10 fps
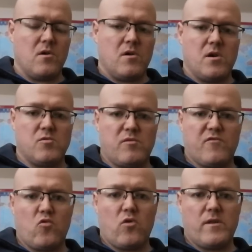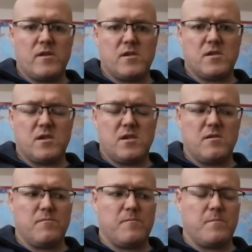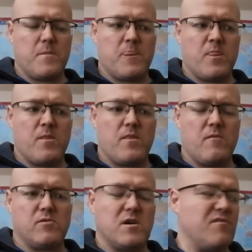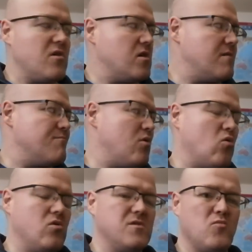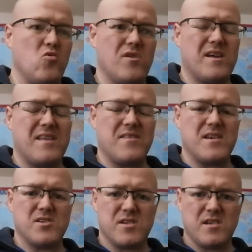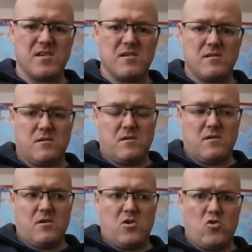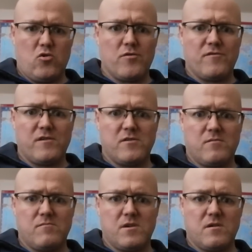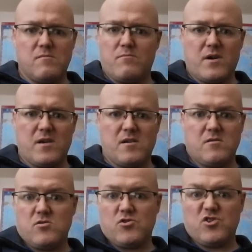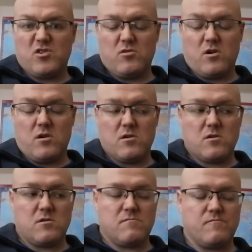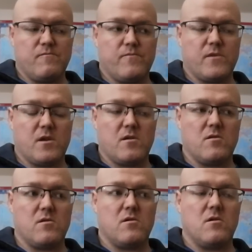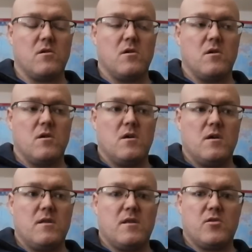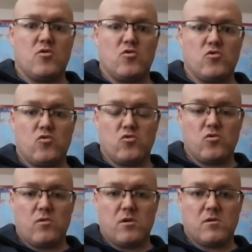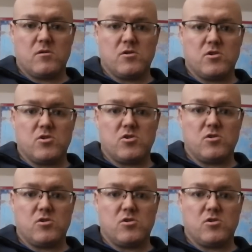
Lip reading: as we've got in the street, there was a fucking police motor in the street, looking for somebody by sheer luck, and the two social workers just